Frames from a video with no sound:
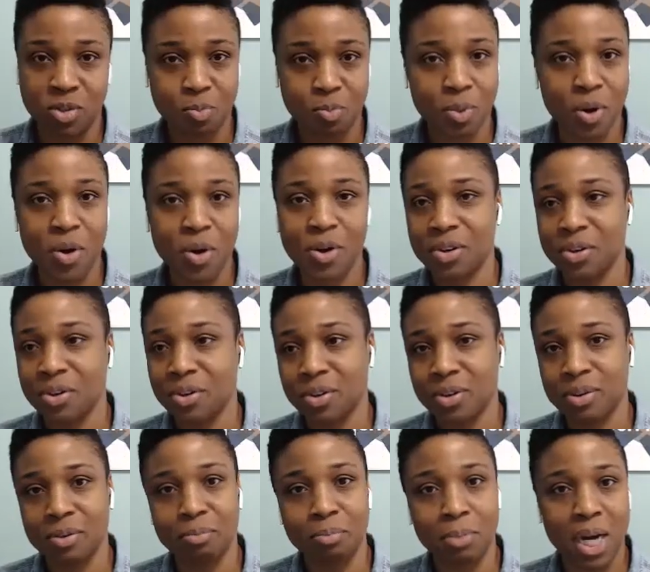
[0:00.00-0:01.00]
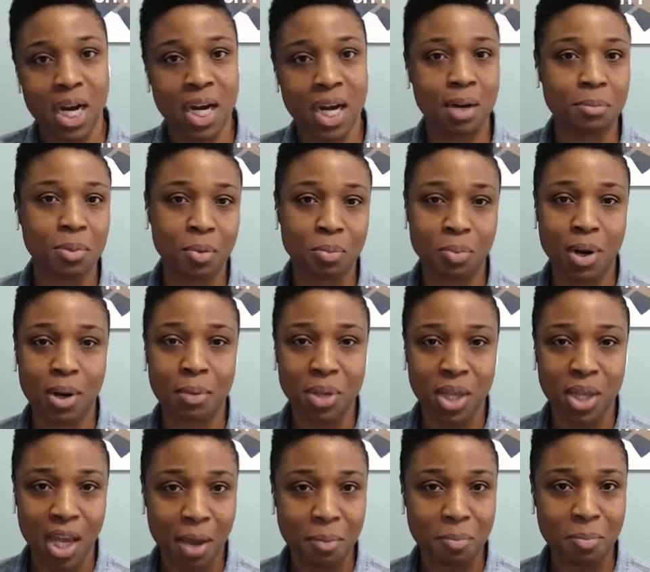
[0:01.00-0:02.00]
partner, mom are
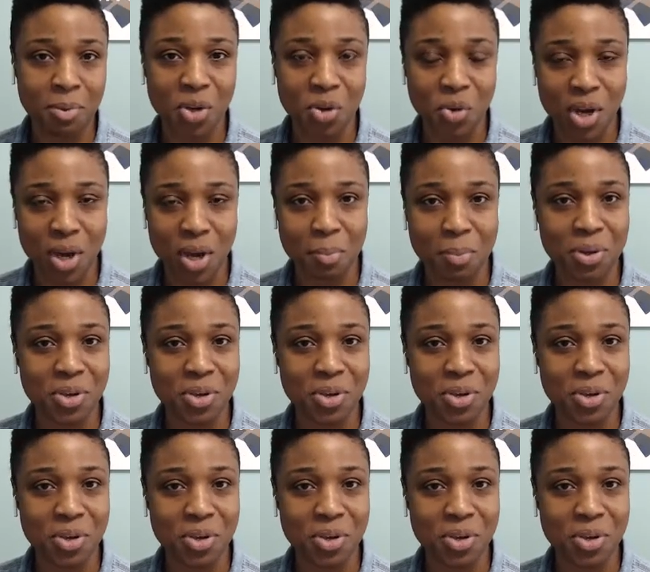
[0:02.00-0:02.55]
probably hyping you up